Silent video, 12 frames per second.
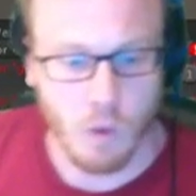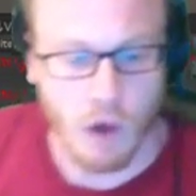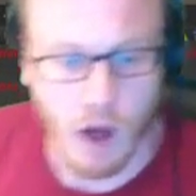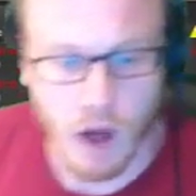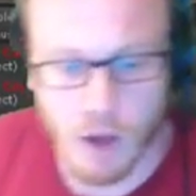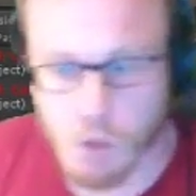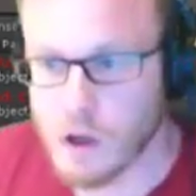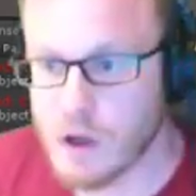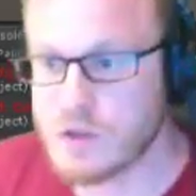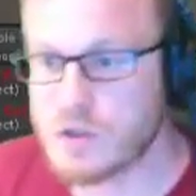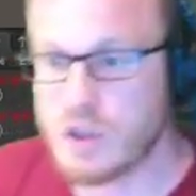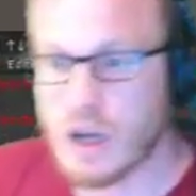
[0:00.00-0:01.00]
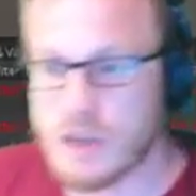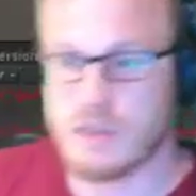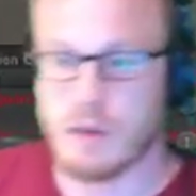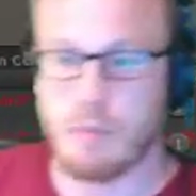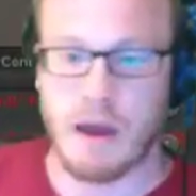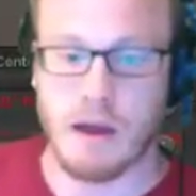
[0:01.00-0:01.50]
I was
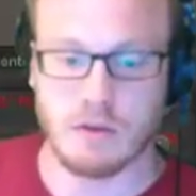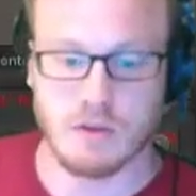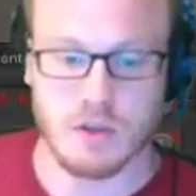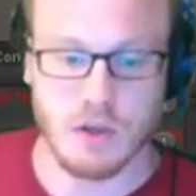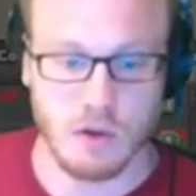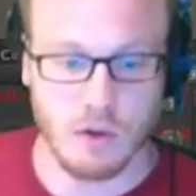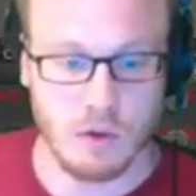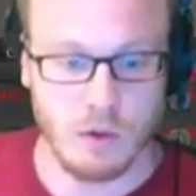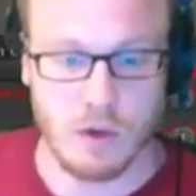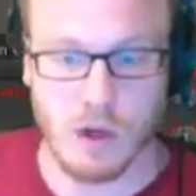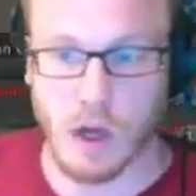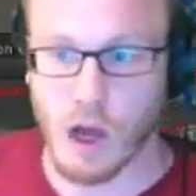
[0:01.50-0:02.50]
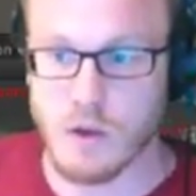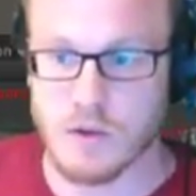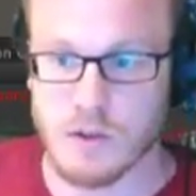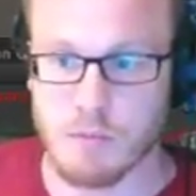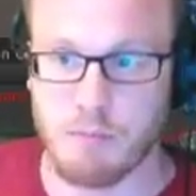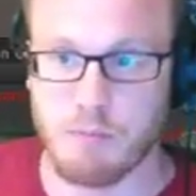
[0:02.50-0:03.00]
just about to
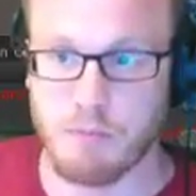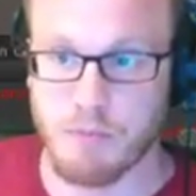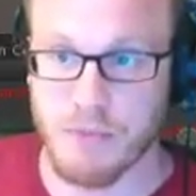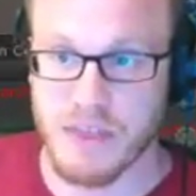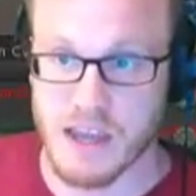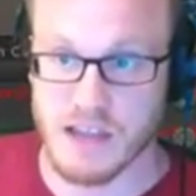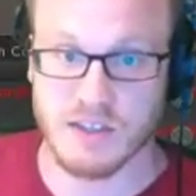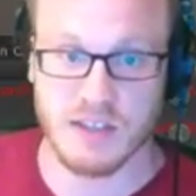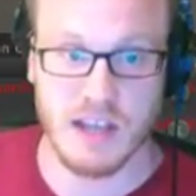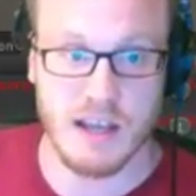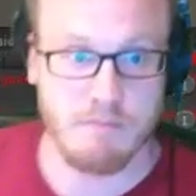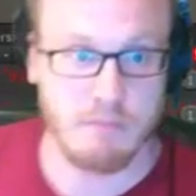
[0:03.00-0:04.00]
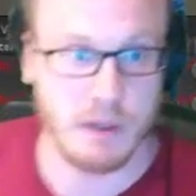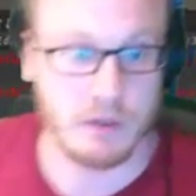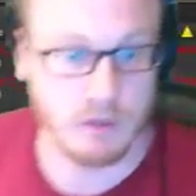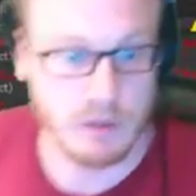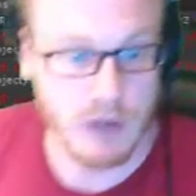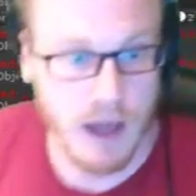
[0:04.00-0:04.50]
close the Steam
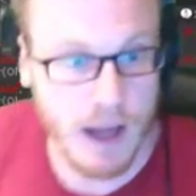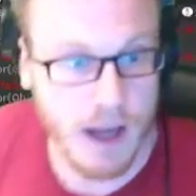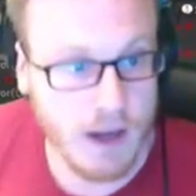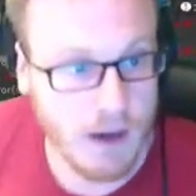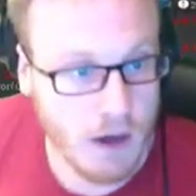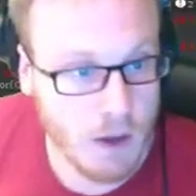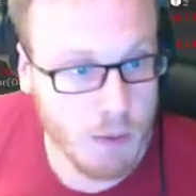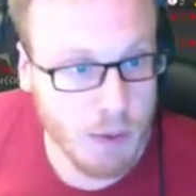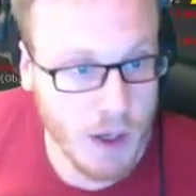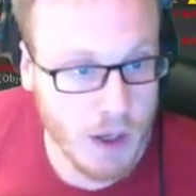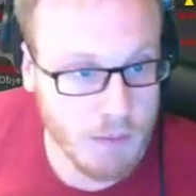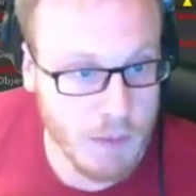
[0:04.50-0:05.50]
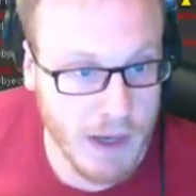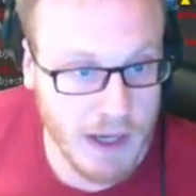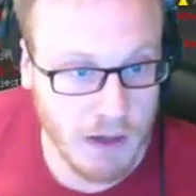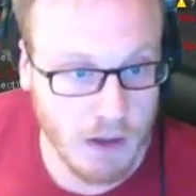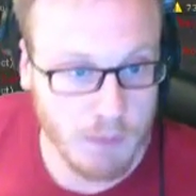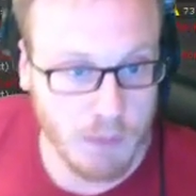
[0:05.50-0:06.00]
build and open up the
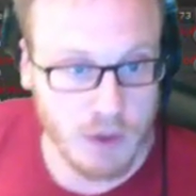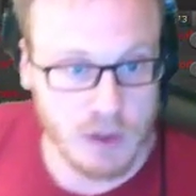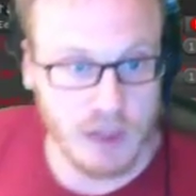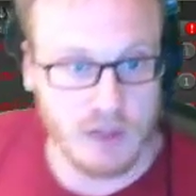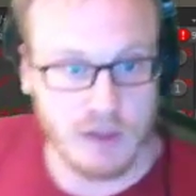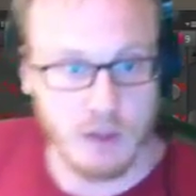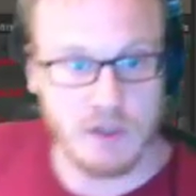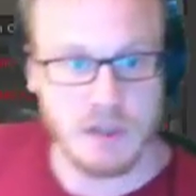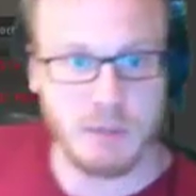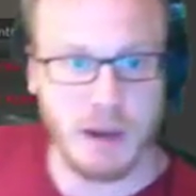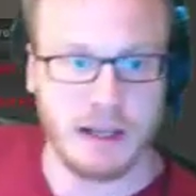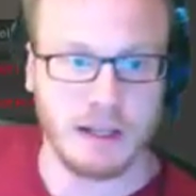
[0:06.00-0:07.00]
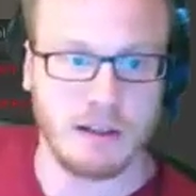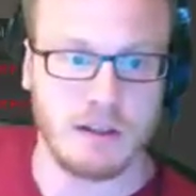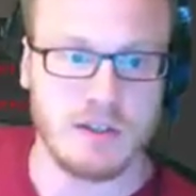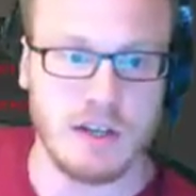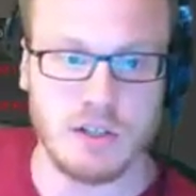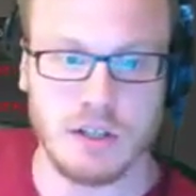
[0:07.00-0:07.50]
mainline project. I was explaining that
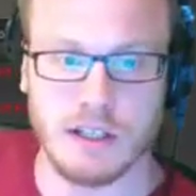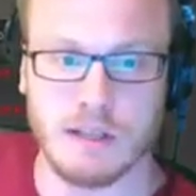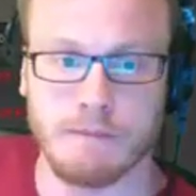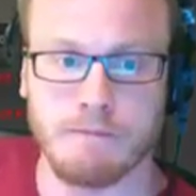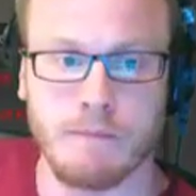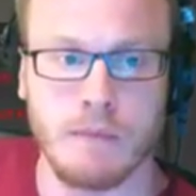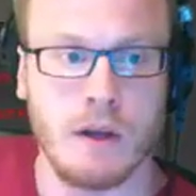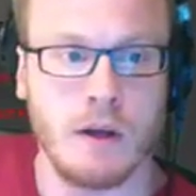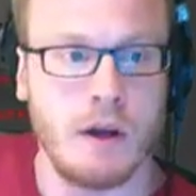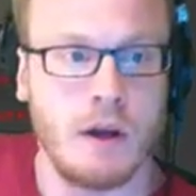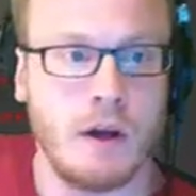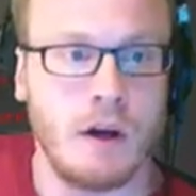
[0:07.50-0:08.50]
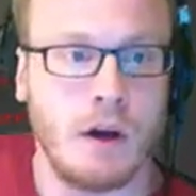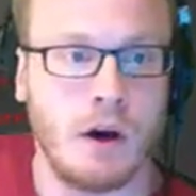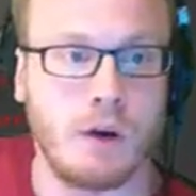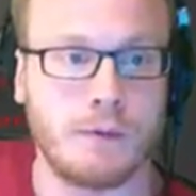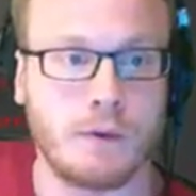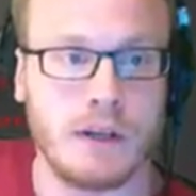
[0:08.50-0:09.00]
essentially
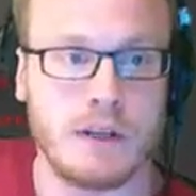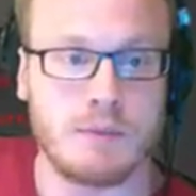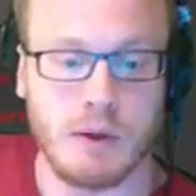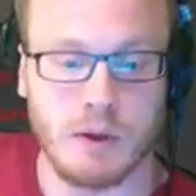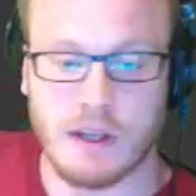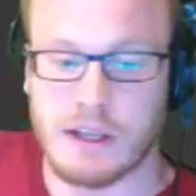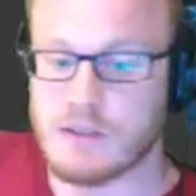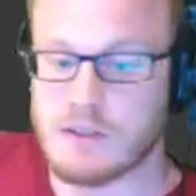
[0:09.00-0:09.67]
Off-Grid is built in